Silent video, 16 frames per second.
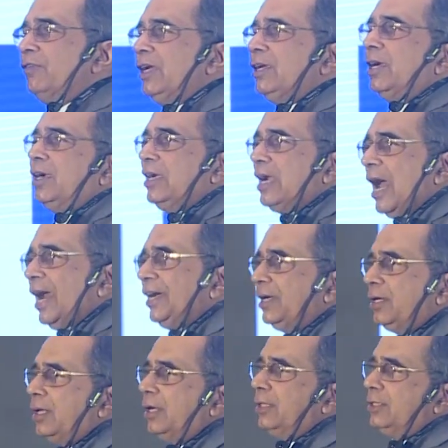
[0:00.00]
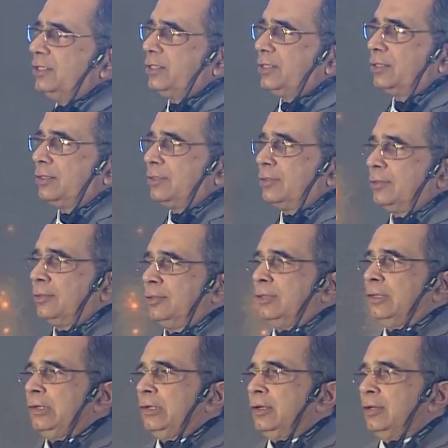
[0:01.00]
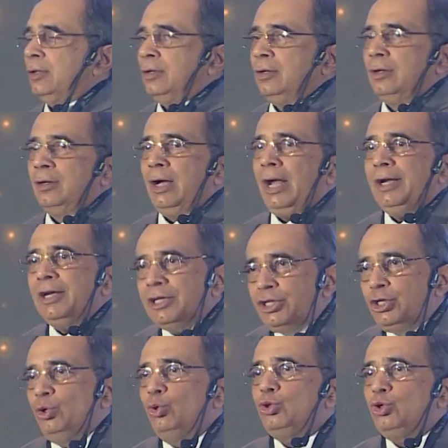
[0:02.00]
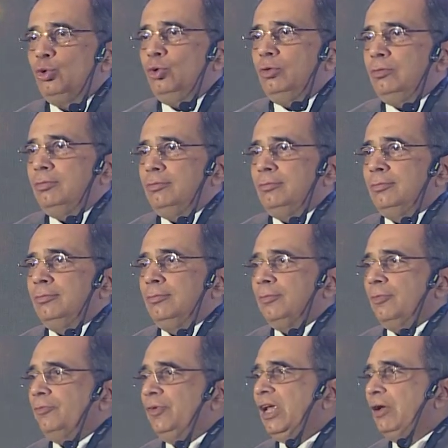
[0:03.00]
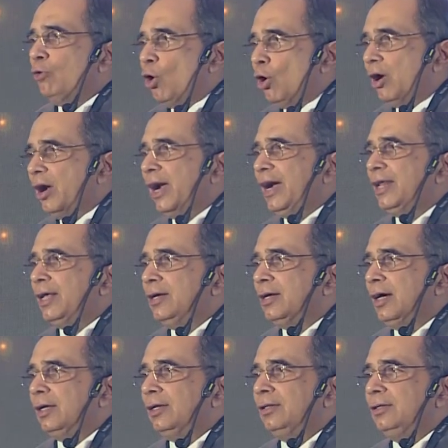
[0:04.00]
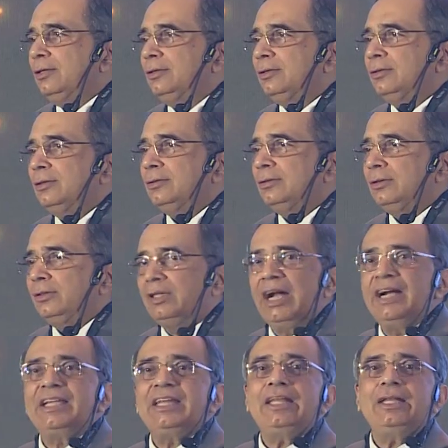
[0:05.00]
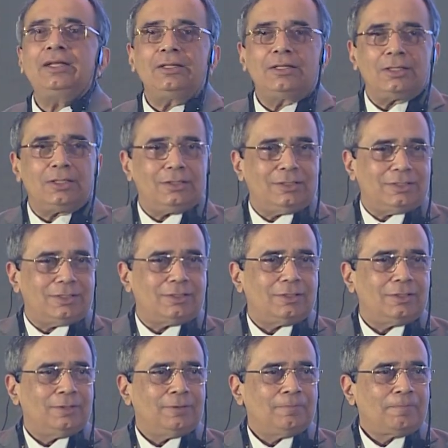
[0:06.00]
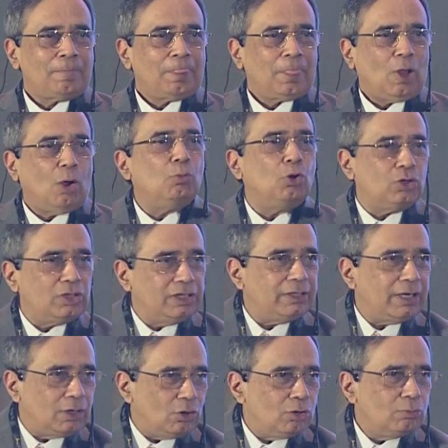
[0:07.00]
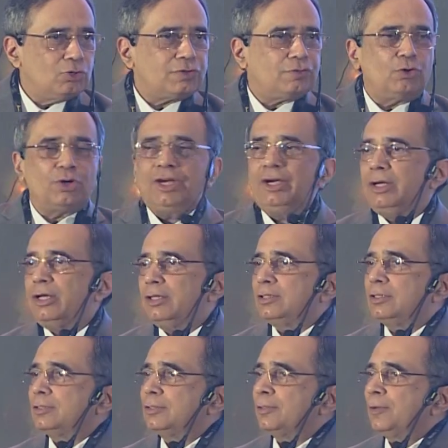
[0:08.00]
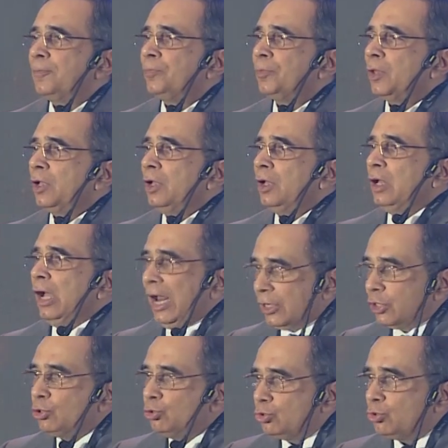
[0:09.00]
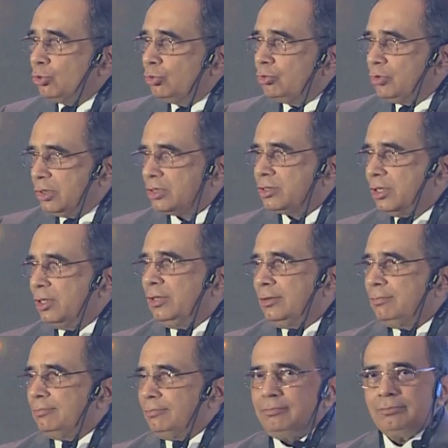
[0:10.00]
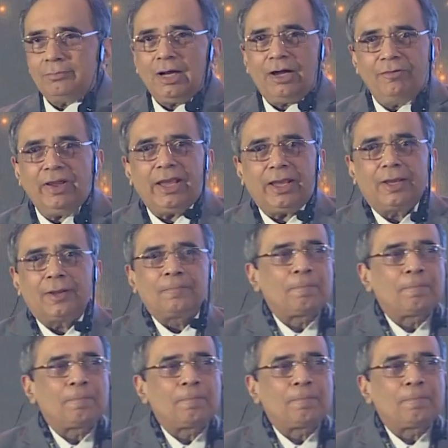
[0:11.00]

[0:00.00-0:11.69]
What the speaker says: we did 9 tons, and in Q2 we have already done 13 tons, or more than that, almost 14 tons. And Q2 is still away.